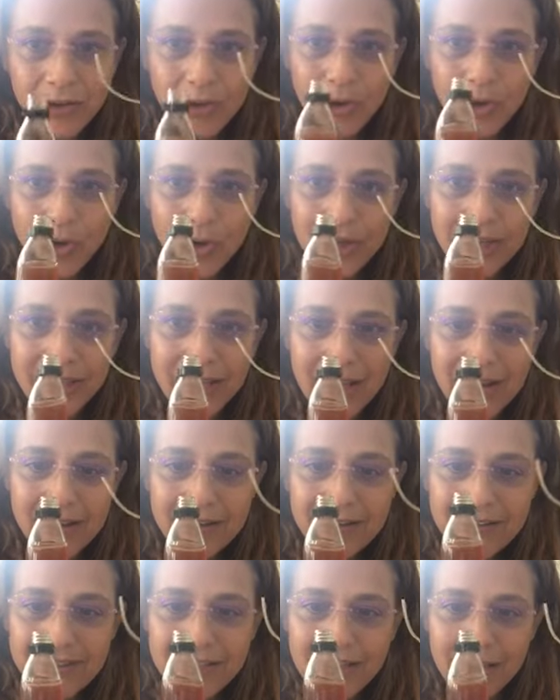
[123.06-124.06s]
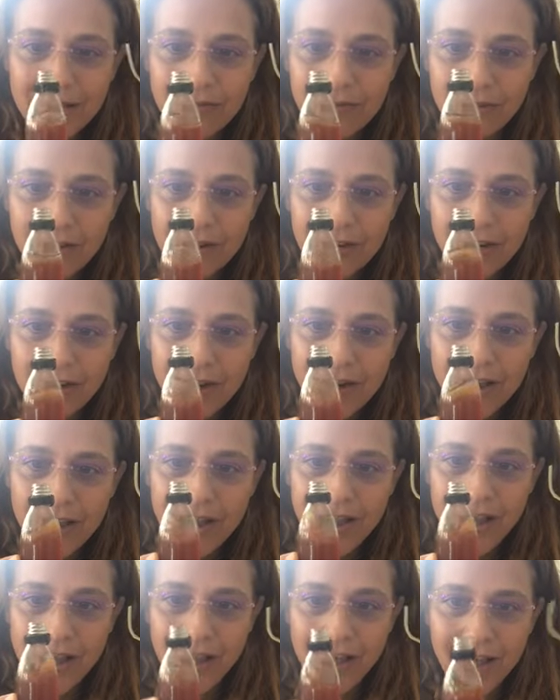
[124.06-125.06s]
colloidal silver
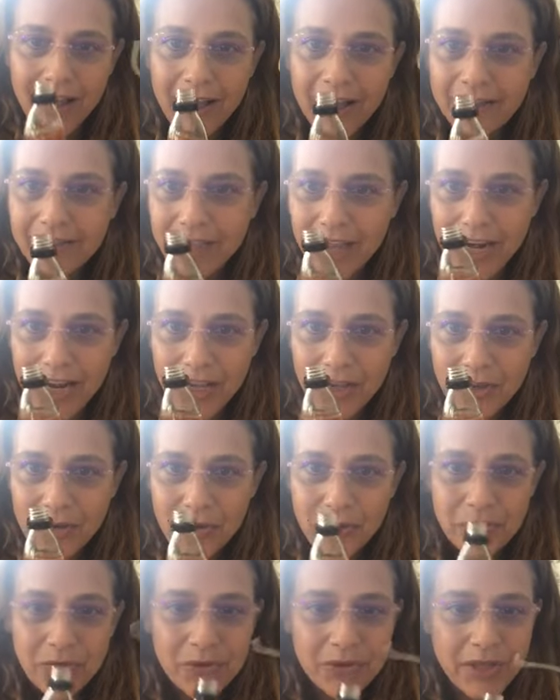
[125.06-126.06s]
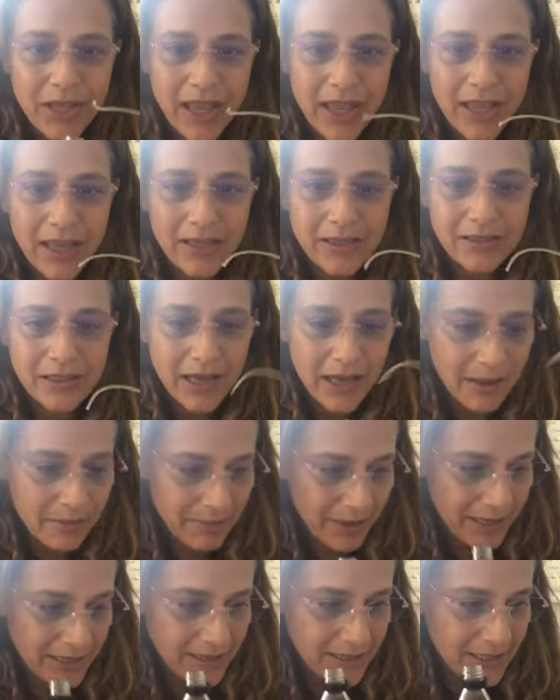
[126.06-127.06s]
that I use, and
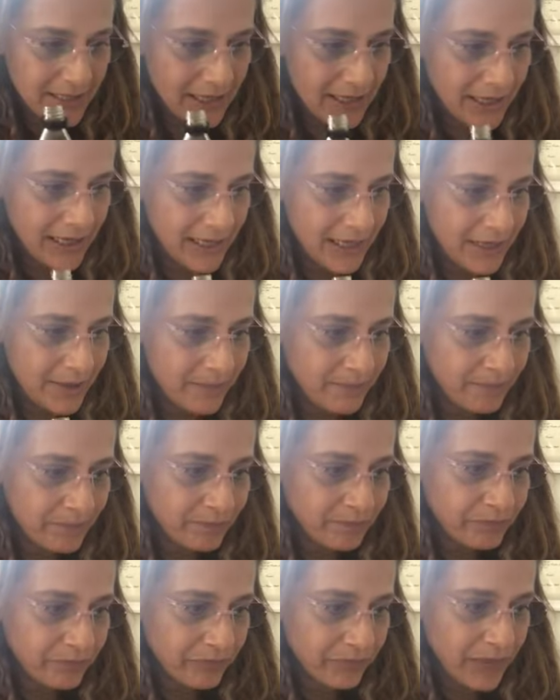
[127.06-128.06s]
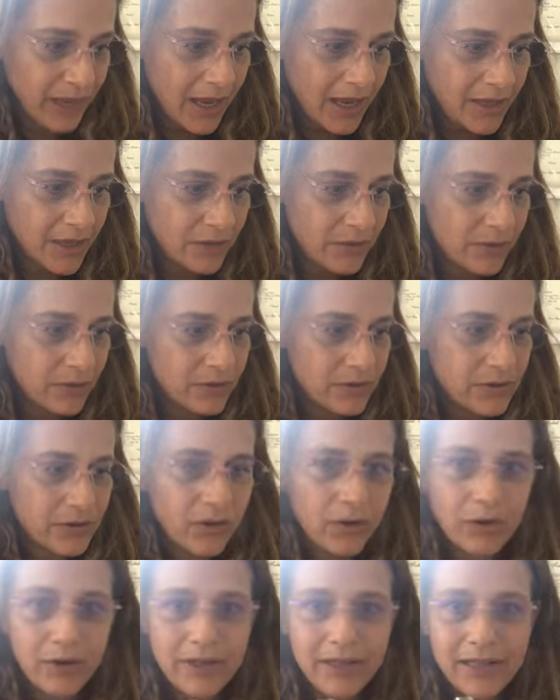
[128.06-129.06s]
basically I use
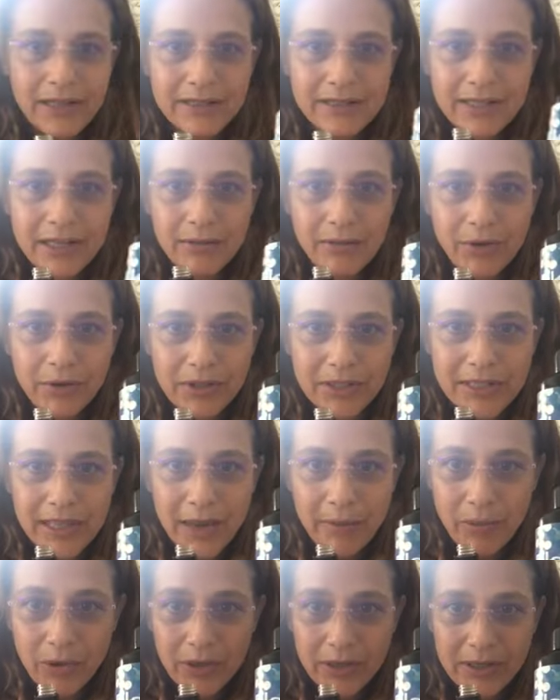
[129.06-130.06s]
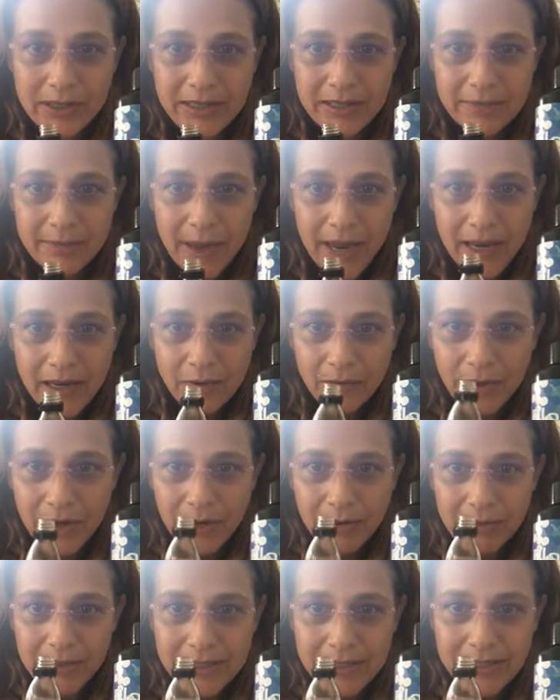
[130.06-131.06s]
colloidal silver. This I bought it in Spain when I
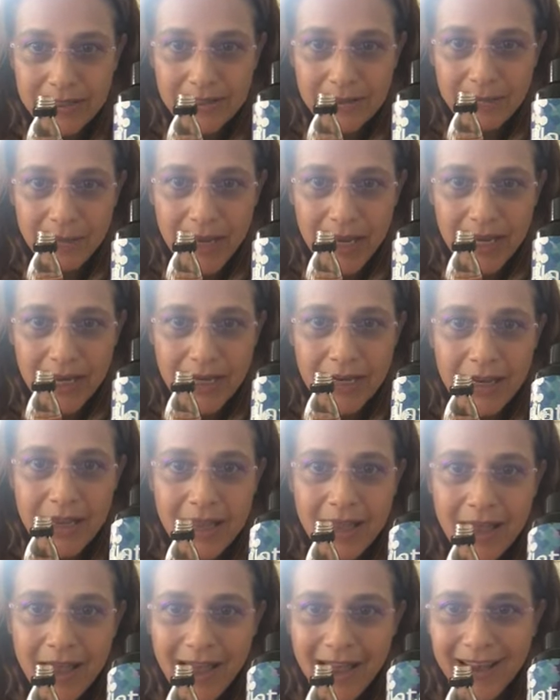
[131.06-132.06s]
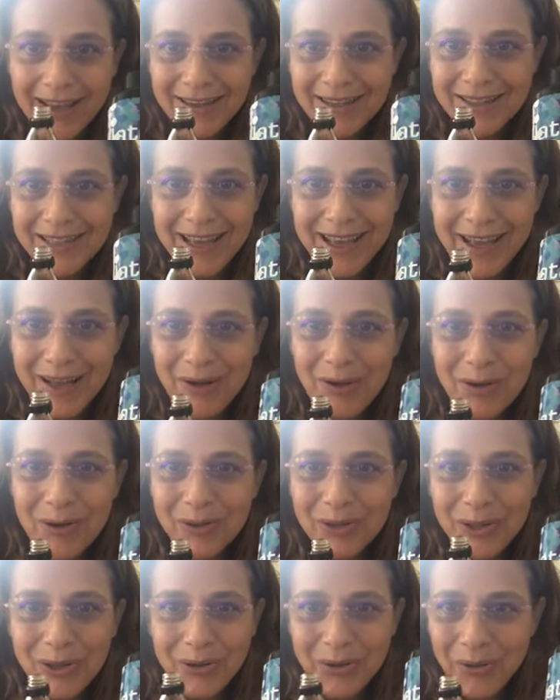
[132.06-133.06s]
was in Spain, and all
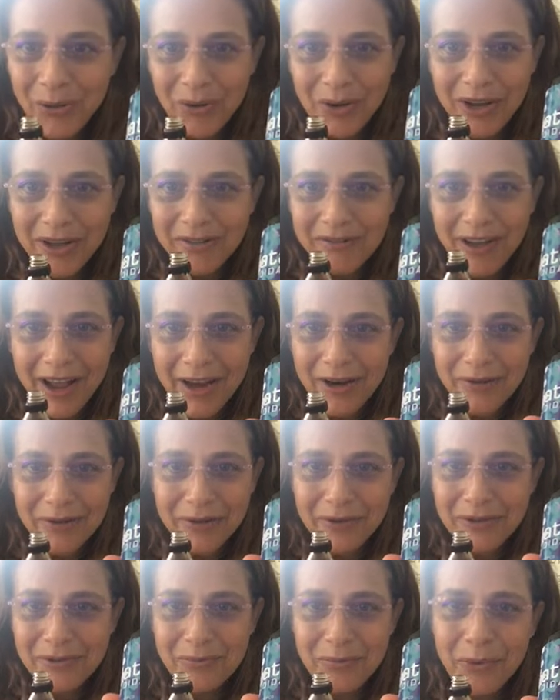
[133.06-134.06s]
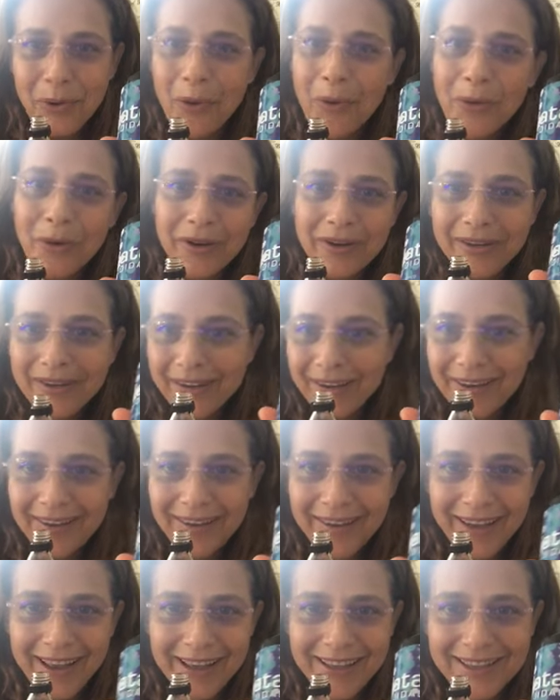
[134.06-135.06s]
the coronavirus broke.
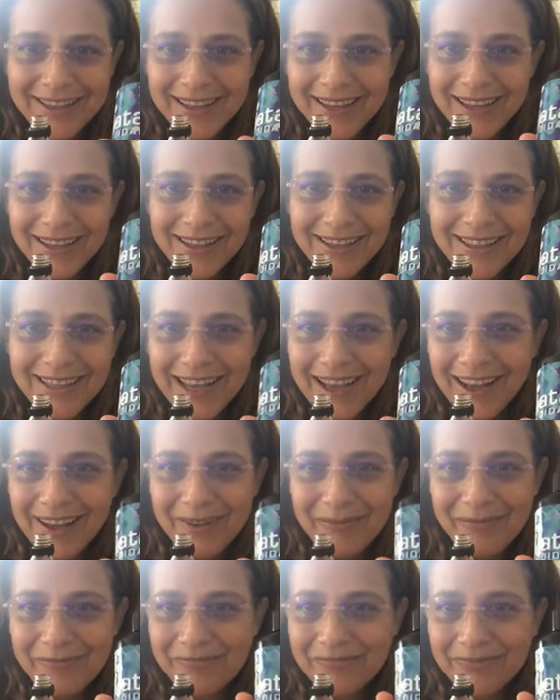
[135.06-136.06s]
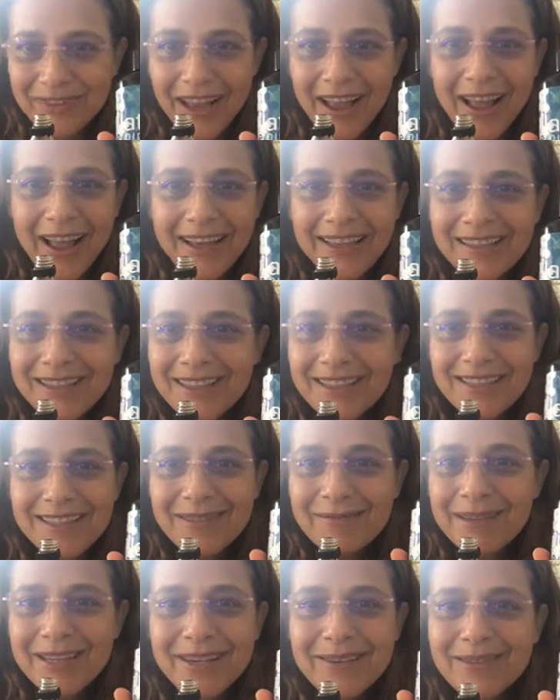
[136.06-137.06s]
I said, I just
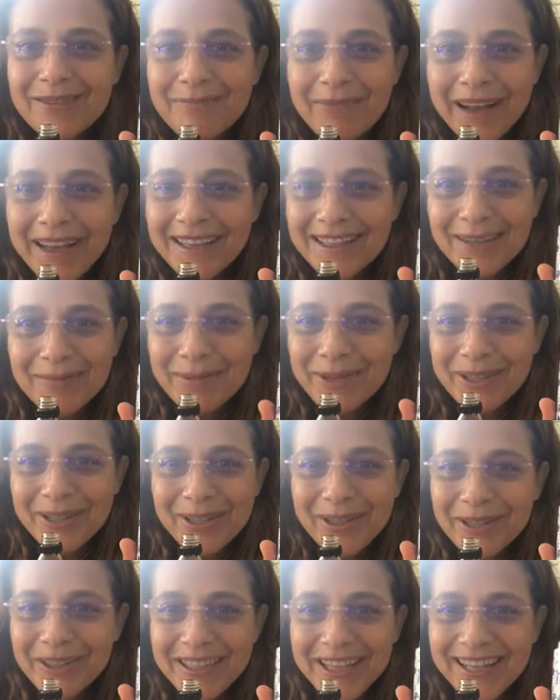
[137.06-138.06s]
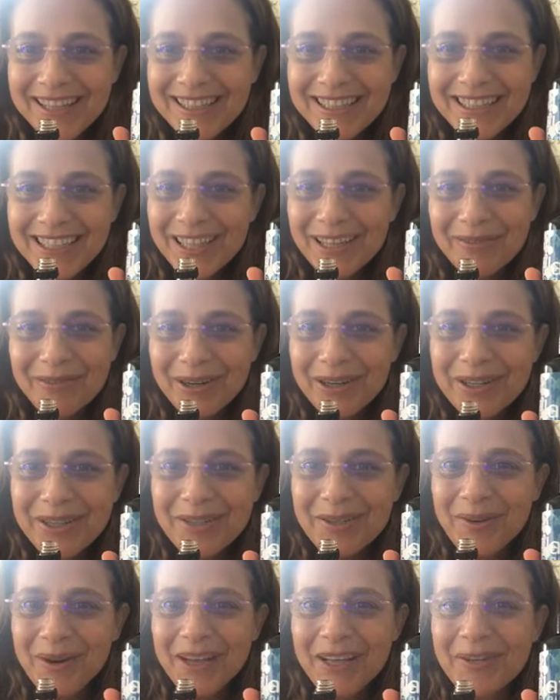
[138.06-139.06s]
let me go buy some colloidal silver,
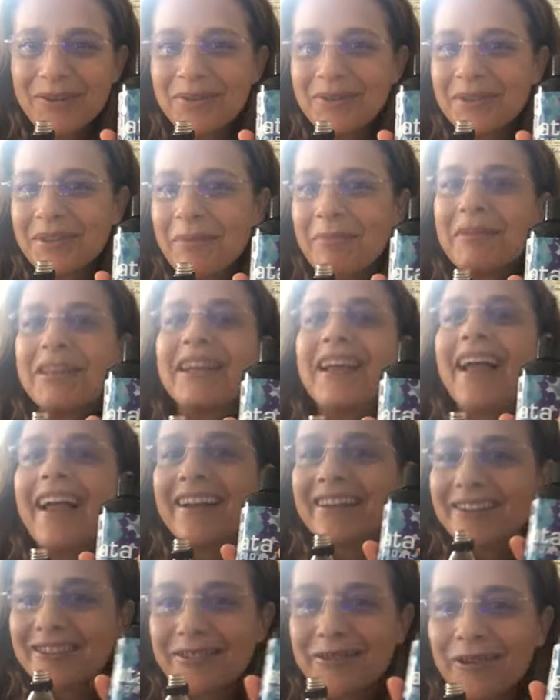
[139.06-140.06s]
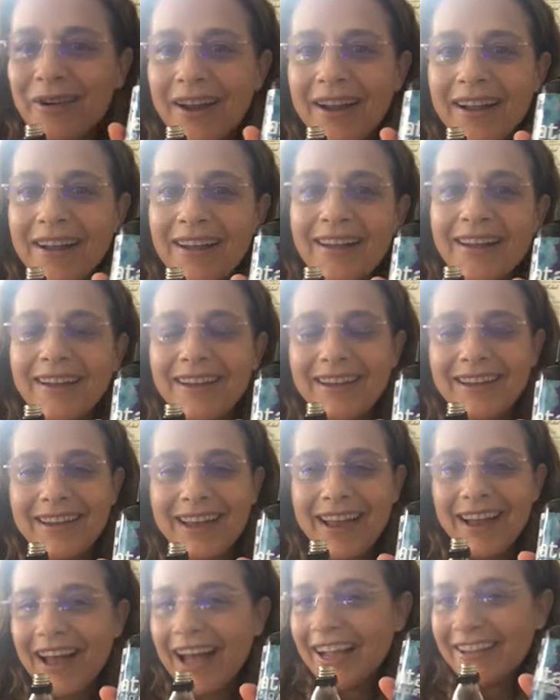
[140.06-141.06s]
so I used something extra.
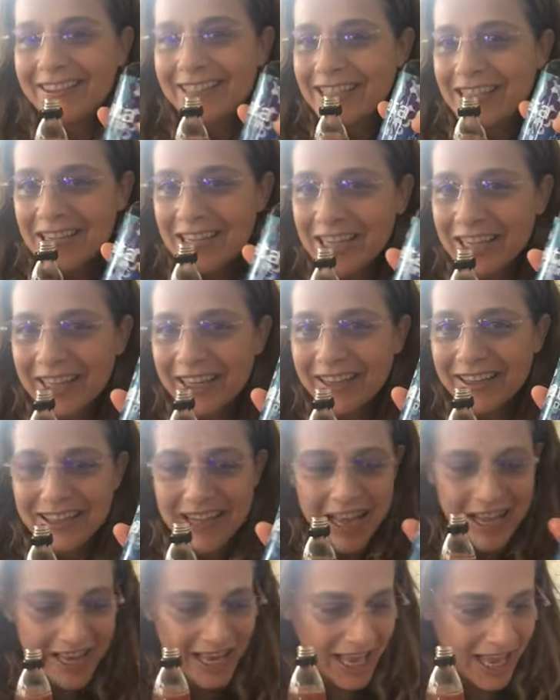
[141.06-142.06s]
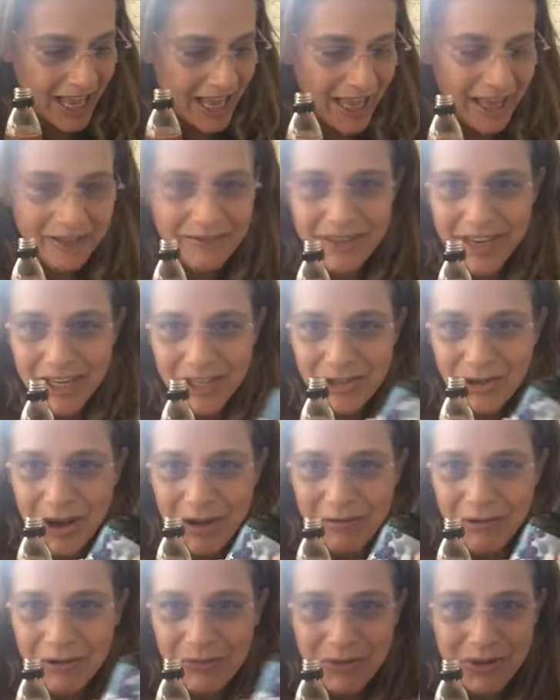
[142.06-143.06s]
Yeah, I didn't need it. I
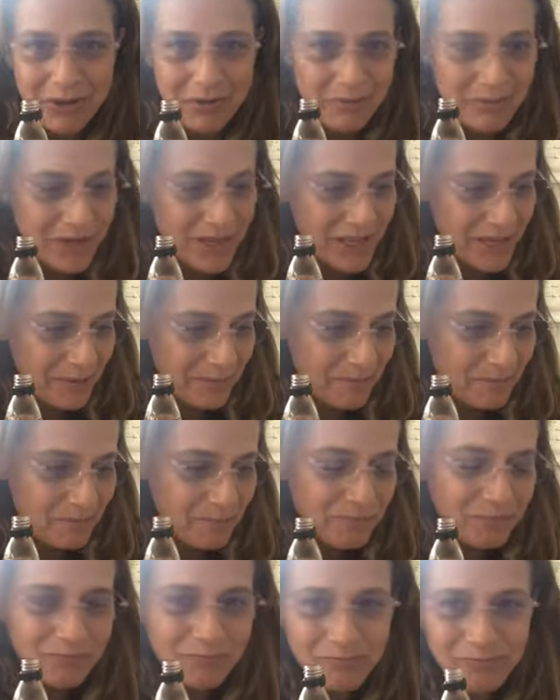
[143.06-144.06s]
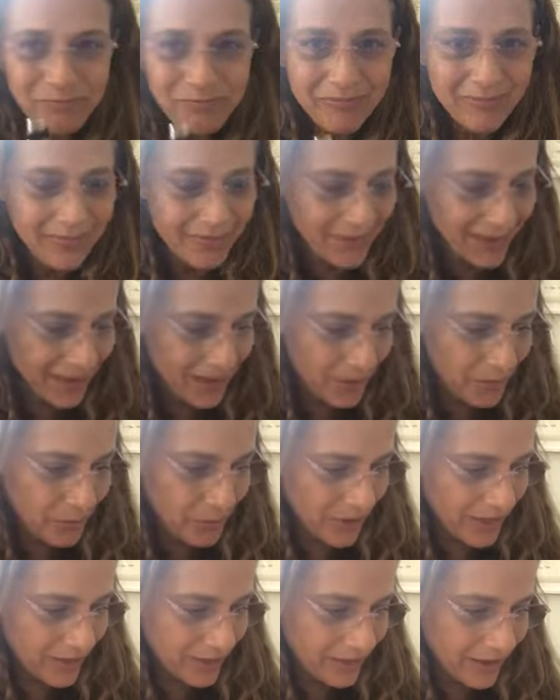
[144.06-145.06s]
traveled with me
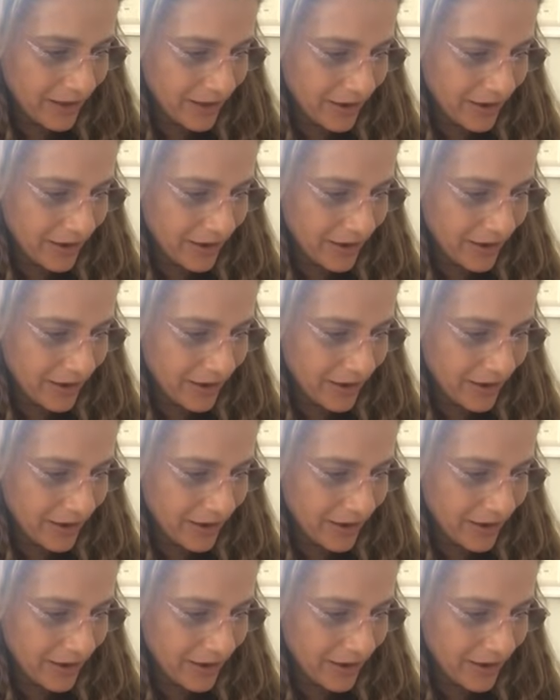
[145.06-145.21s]
with,